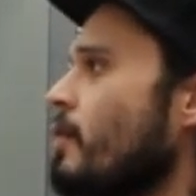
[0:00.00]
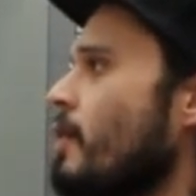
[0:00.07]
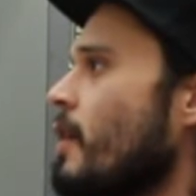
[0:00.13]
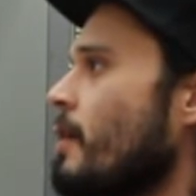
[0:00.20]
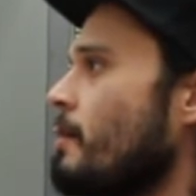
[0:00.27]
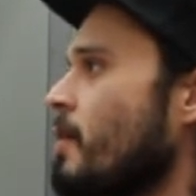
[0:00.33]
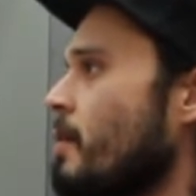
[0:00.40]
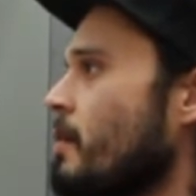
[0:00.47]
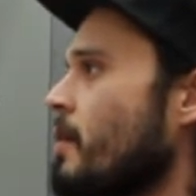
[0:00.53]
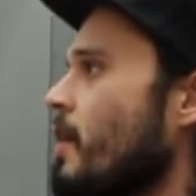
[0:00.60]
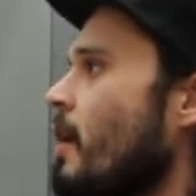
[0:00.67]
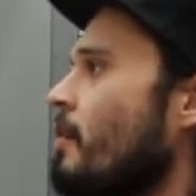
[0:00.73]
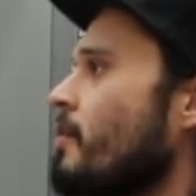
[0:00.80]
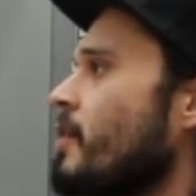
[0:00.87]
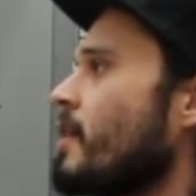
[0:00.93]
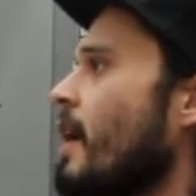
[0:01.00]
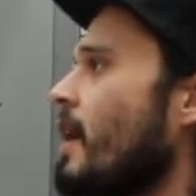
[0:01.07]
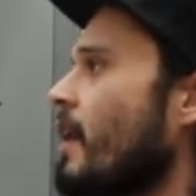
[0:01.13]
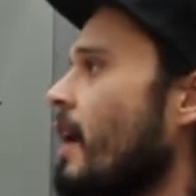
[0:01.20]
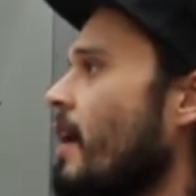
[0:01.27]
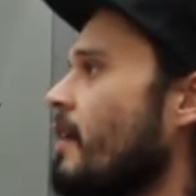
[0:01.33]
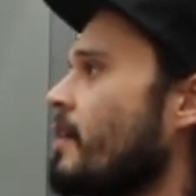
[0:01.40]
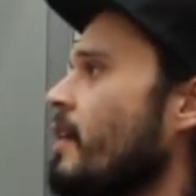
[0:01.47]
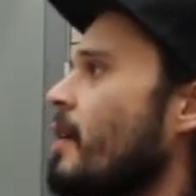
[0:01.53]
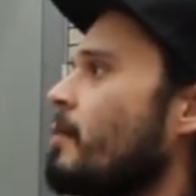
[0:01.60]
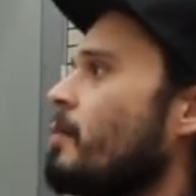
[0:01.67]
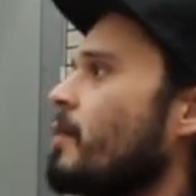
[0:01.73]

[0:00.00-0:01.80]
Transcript: to themselves in that landscape